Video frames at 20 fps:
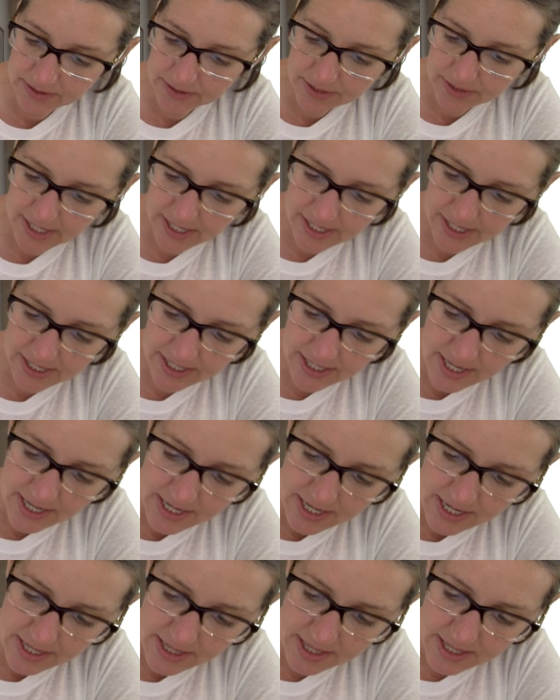Okay,
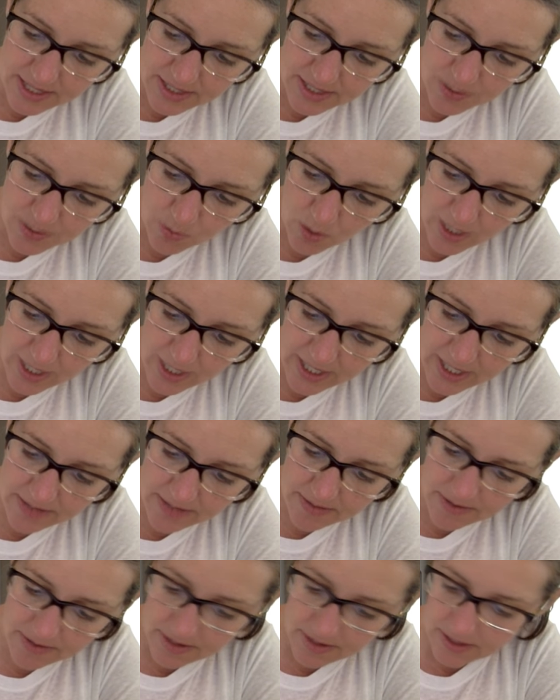this
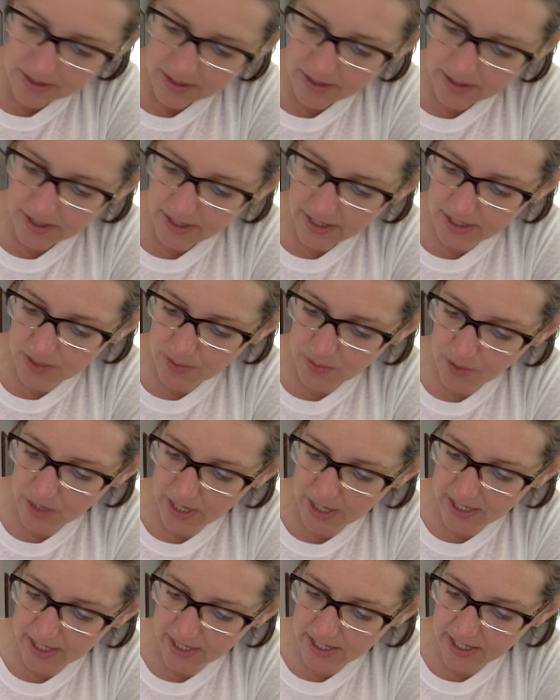one is
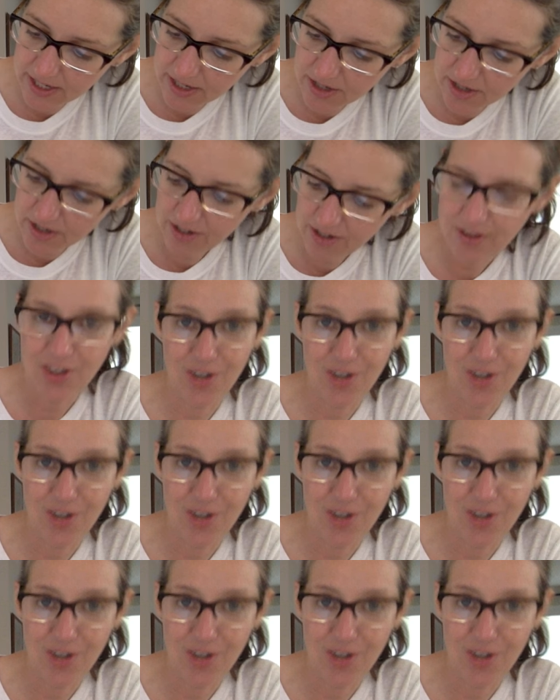right here.